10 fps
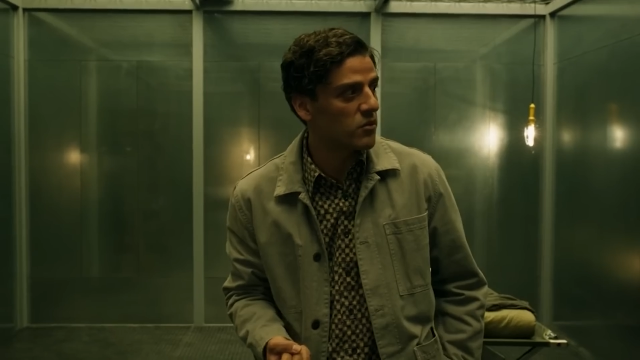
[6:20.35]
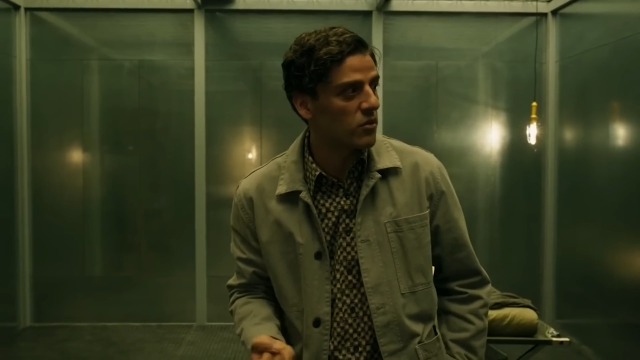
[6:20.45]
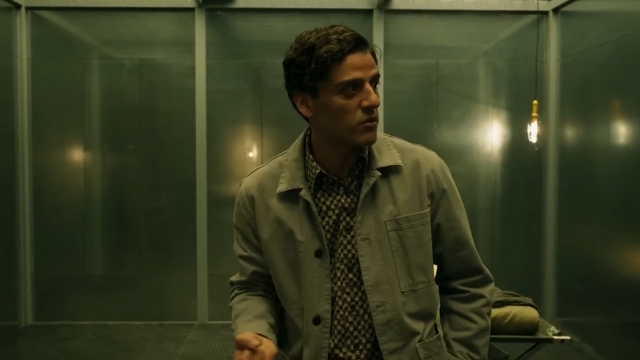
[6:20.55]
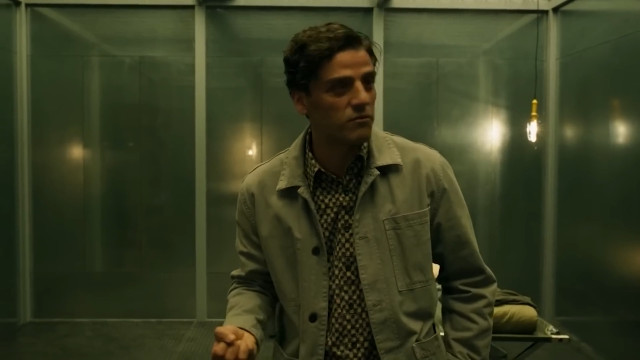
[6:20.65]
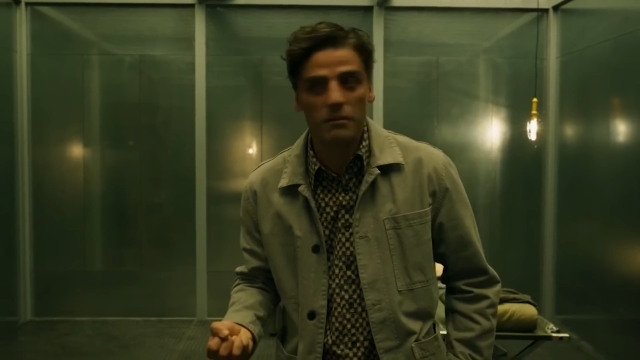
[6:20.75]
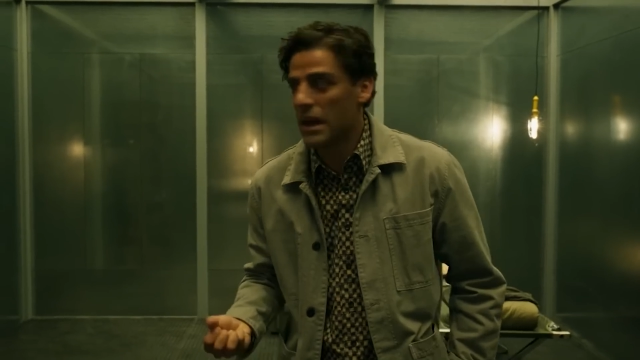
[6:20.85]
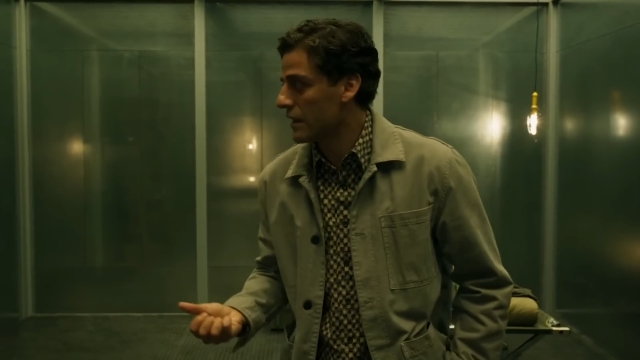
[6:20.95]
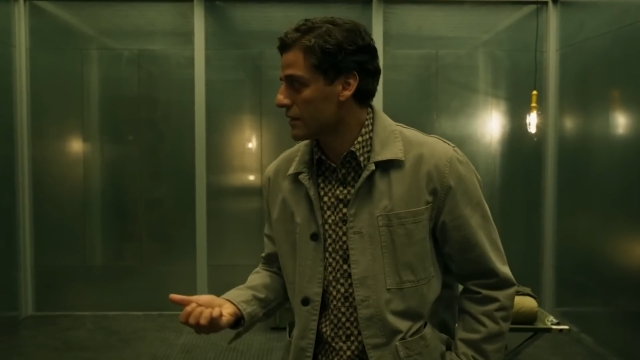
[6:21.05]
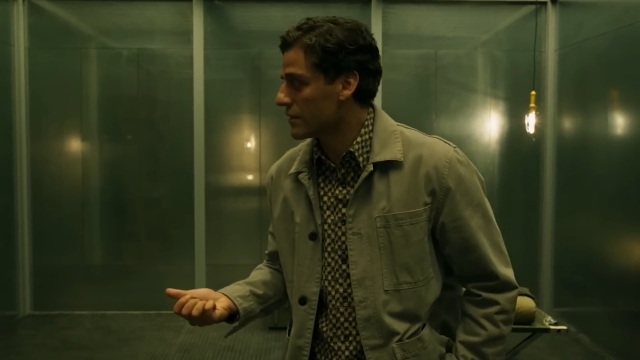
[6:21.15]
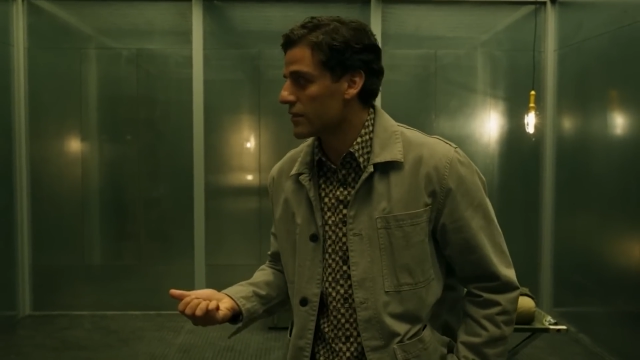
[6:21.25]
This is one
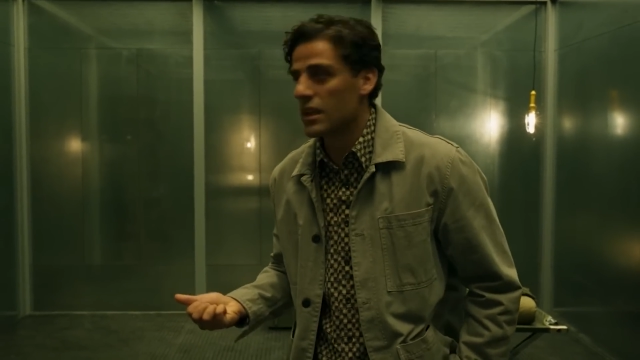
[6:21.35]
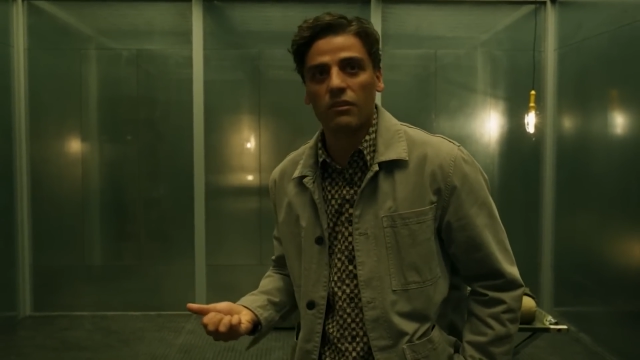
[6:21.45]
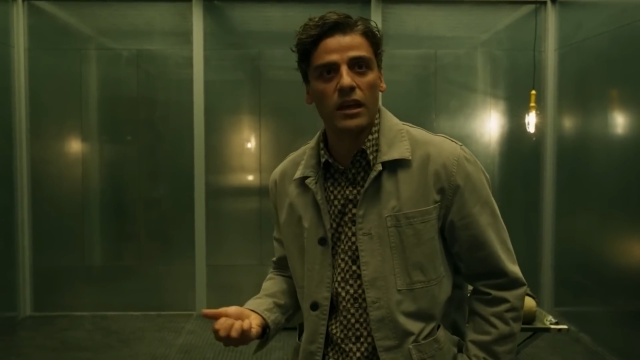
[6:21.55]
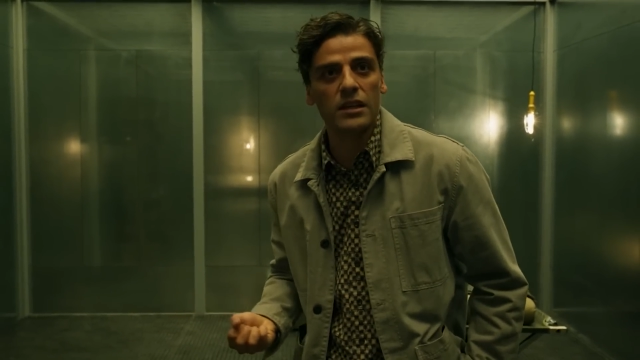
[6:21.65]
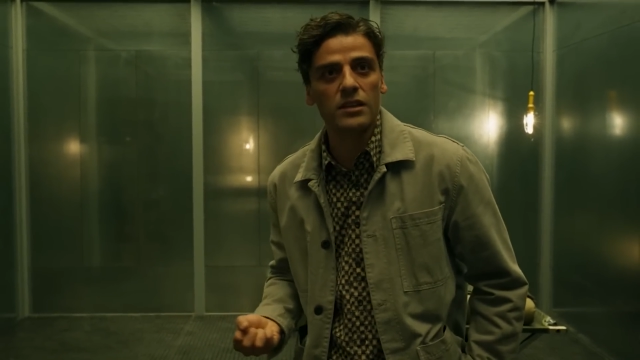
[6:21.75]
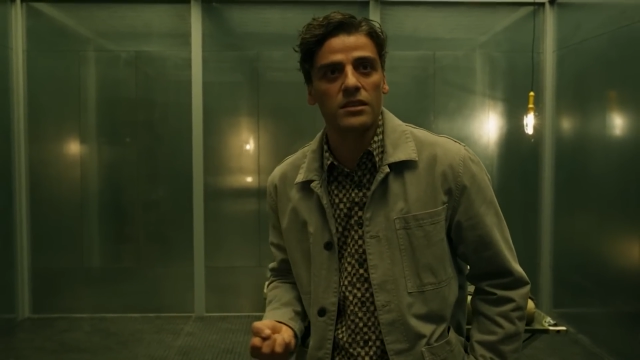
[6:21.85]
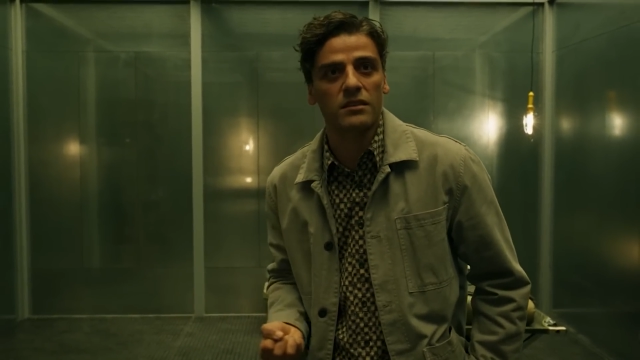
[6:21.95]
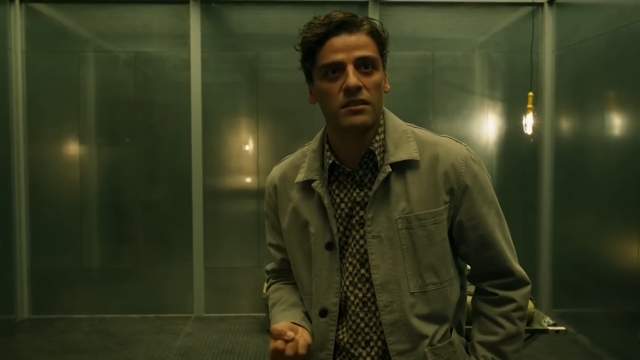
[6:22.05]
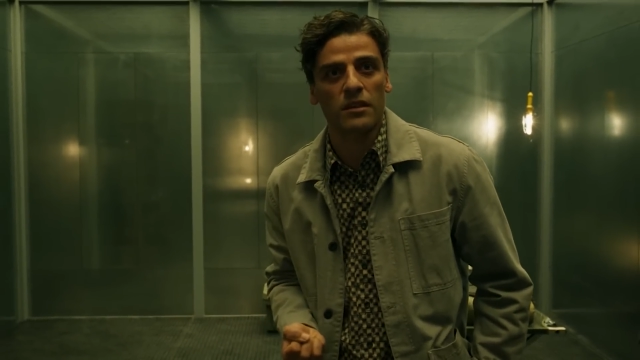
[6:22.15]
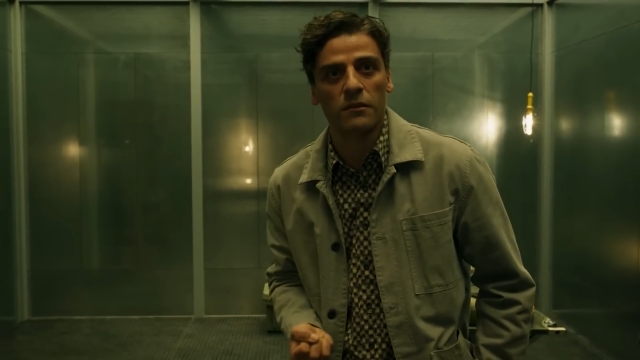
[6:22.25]
hero that doesn't have to
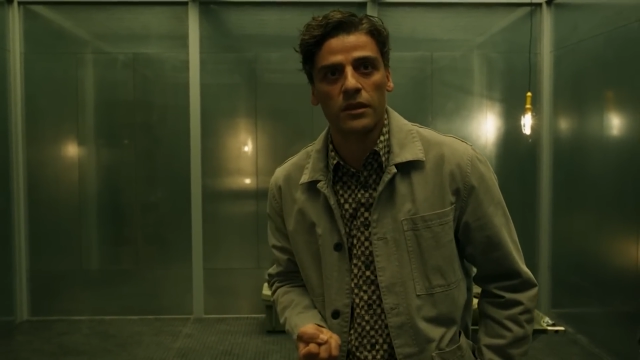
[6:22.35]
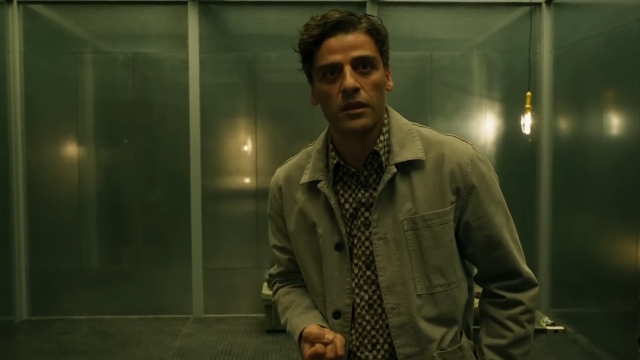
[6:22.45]
stay